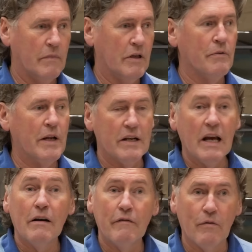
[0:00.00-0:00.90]
going
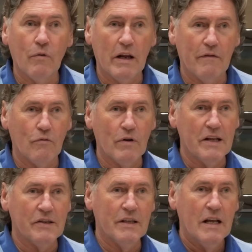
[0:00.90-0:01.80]
down for whatever
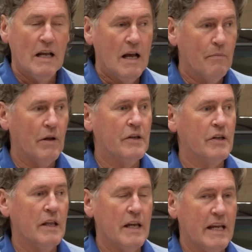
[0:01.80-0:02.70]
reason, but
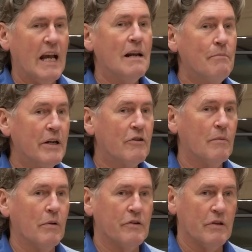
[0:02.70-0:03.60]
they can be
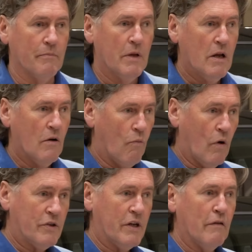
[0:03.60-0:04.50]
troublesome.
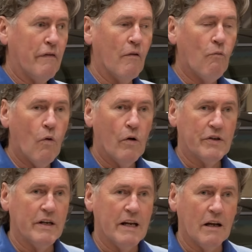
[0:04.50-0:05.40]
Watch out for
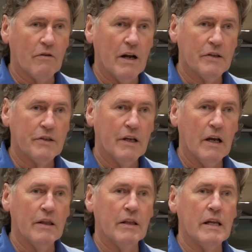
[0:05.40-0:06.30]
water ingress
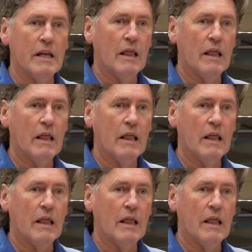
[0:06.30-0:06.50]
at the